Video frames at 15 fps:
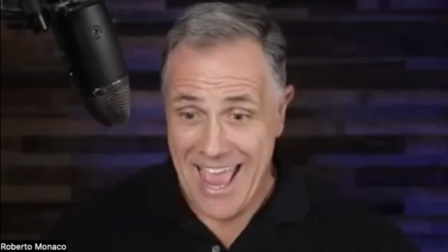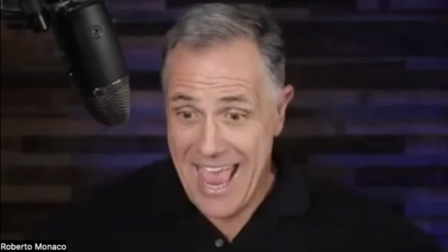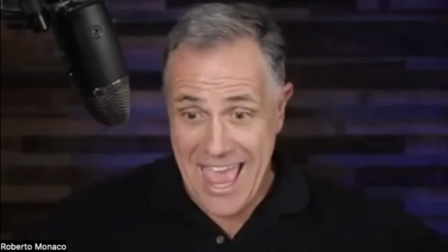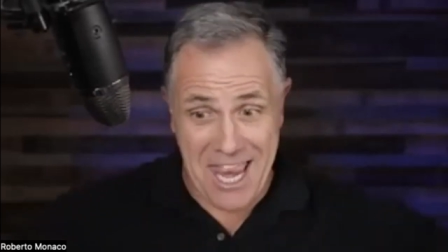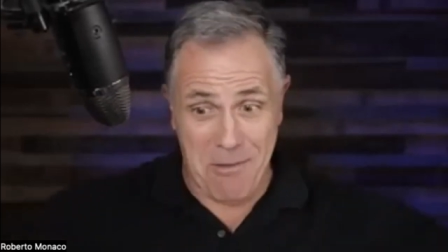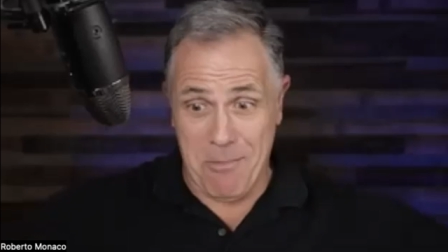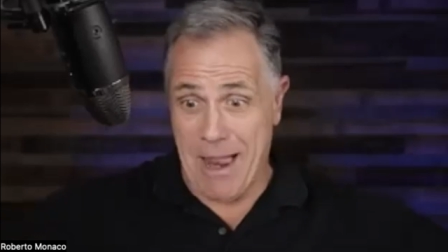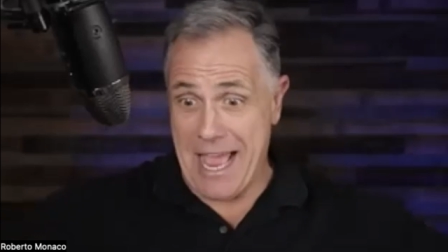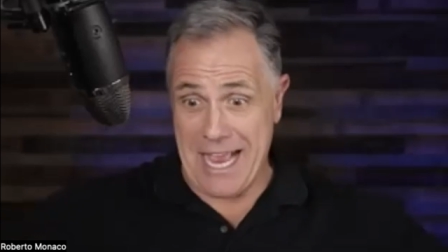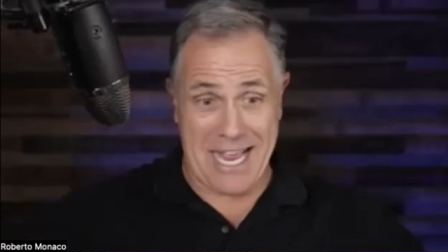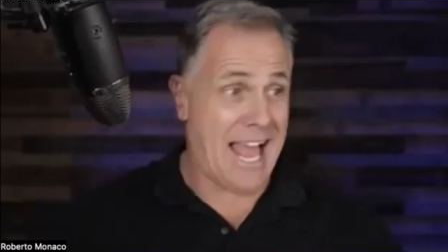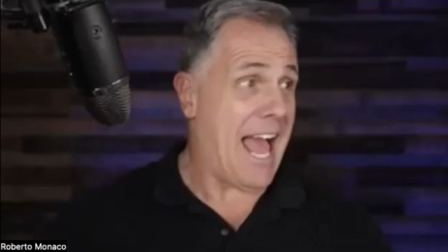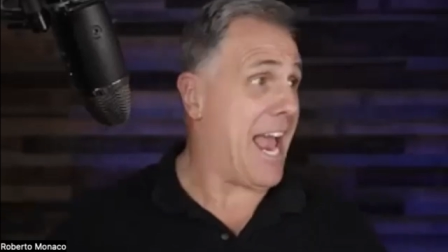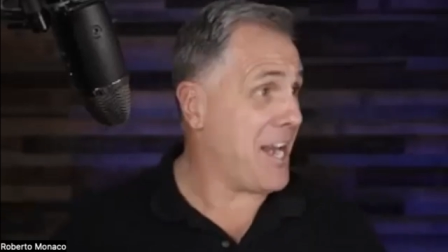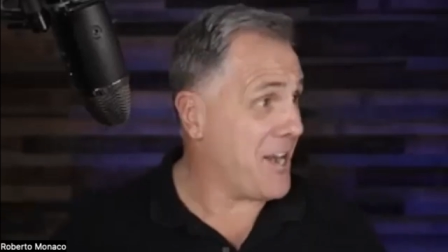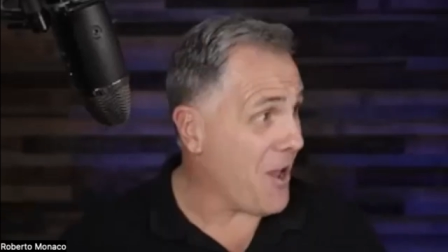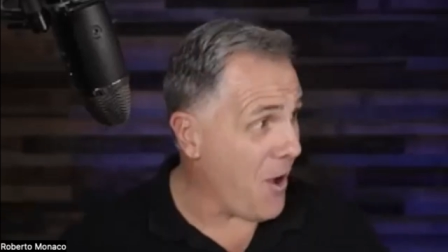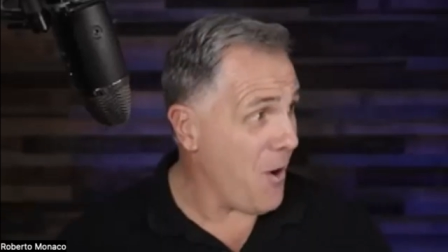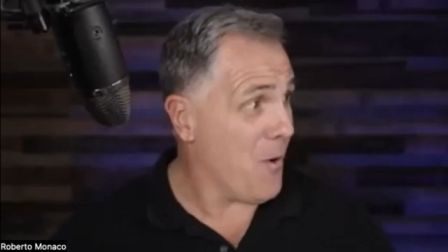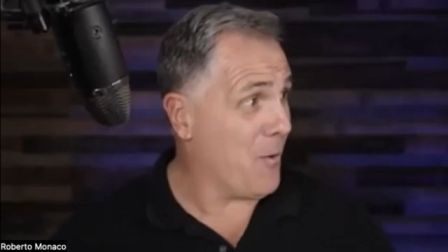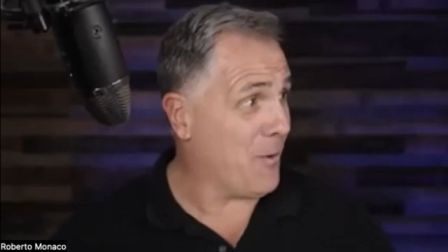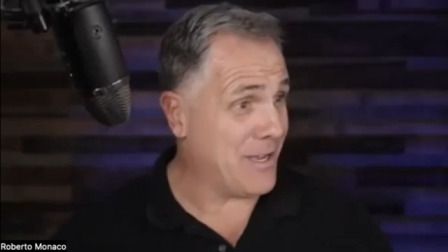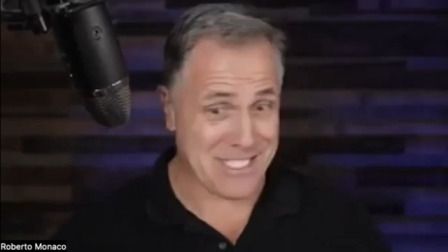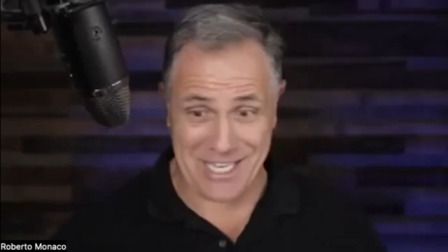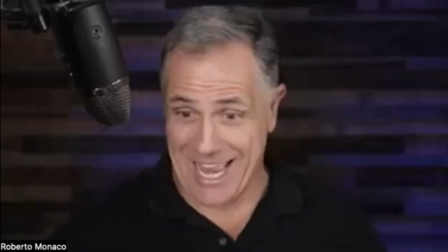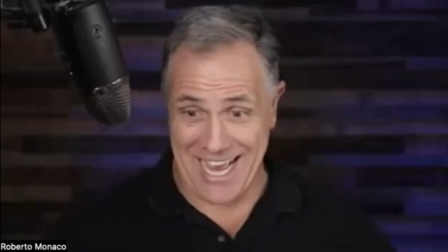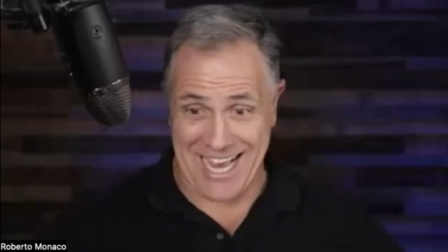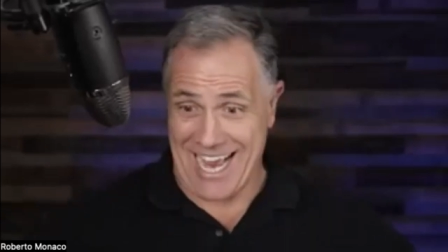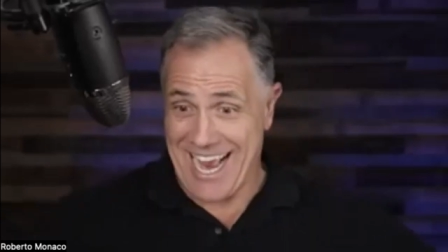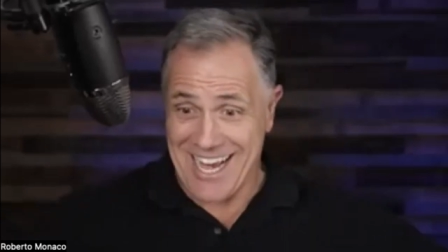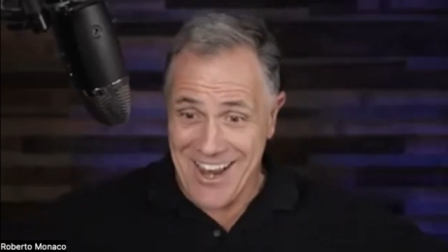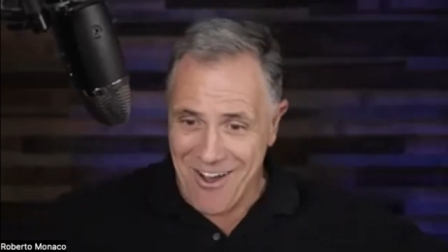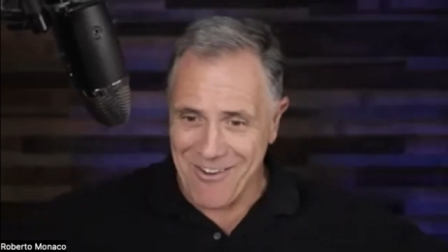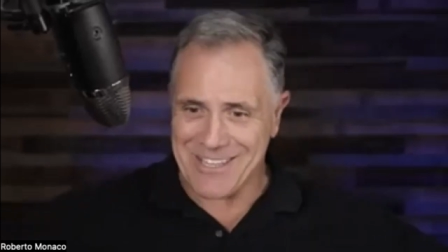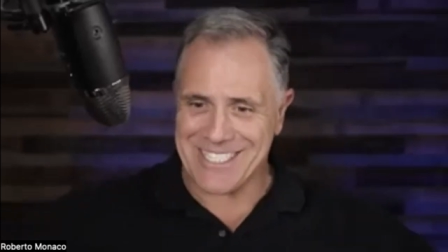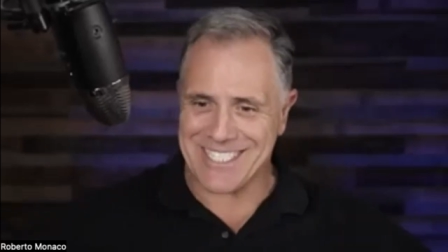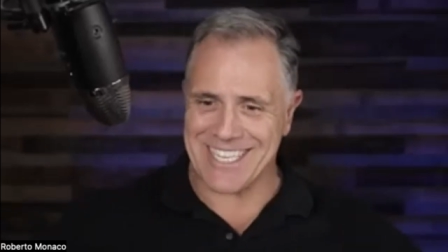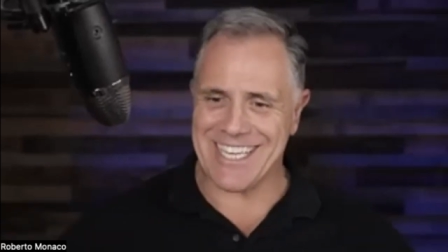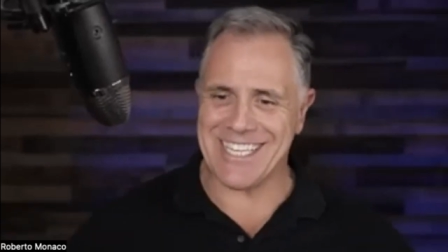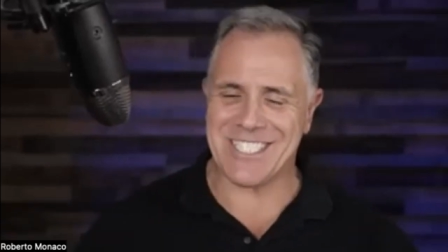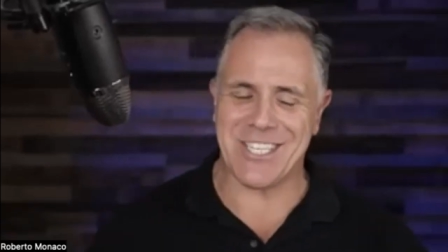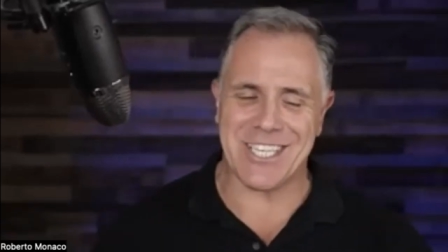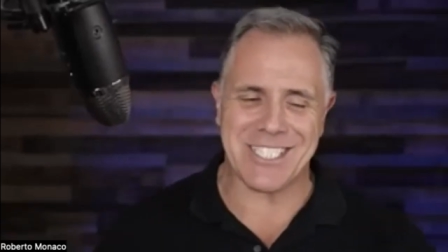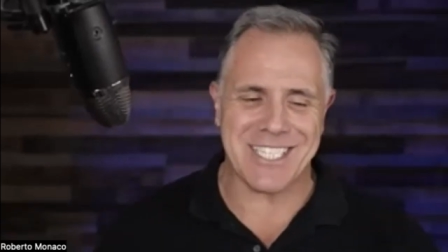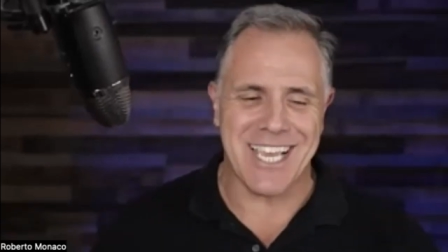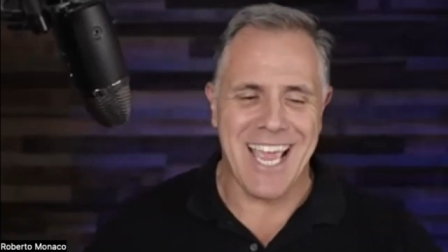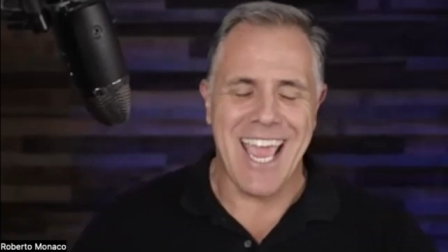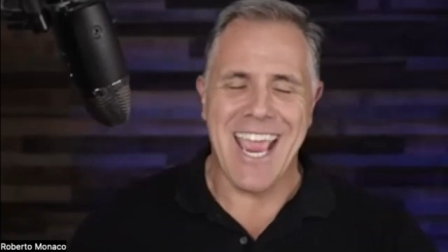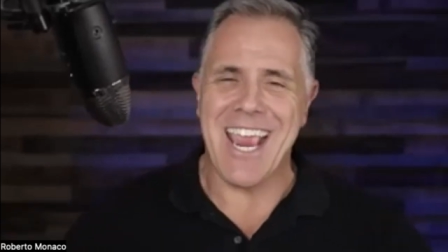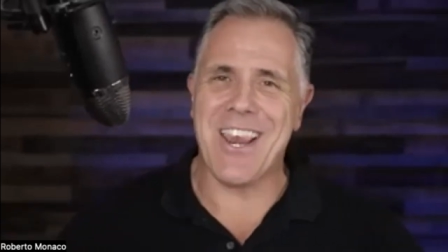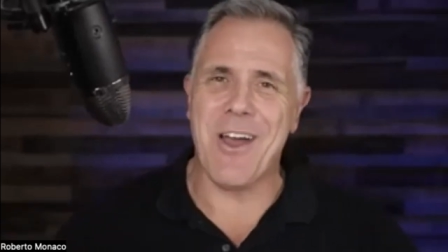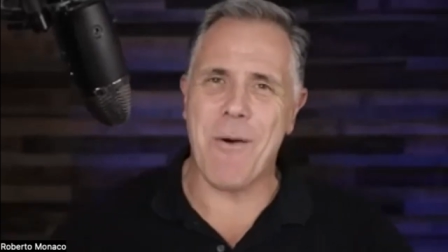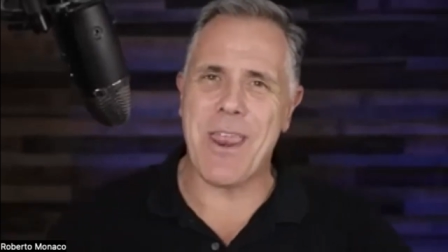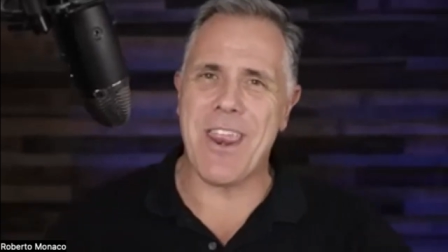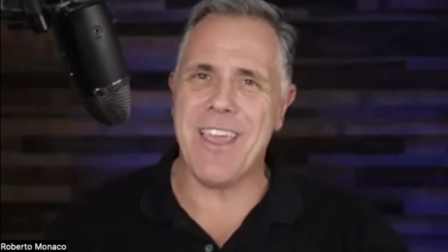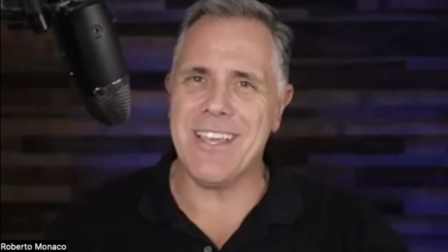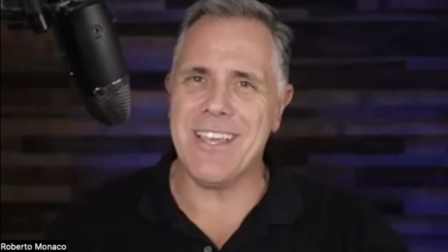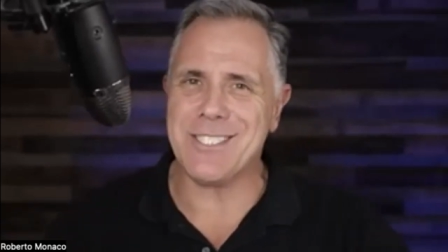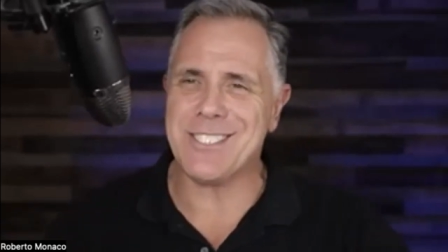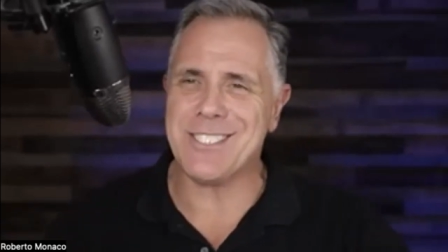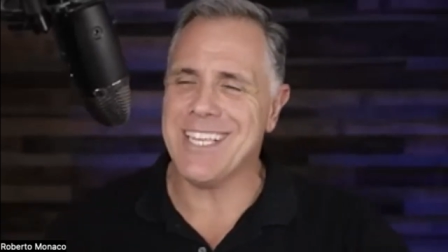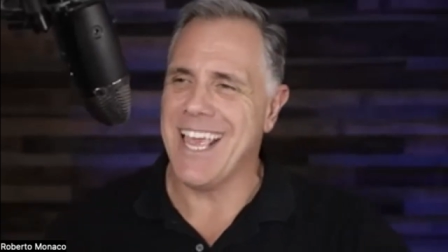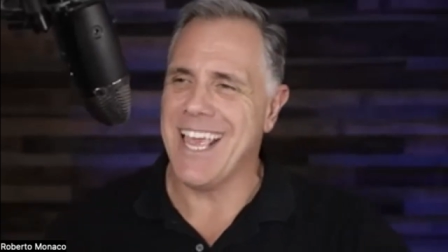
And I'm like, I know. It's like I know. It's, it's just you know what it is.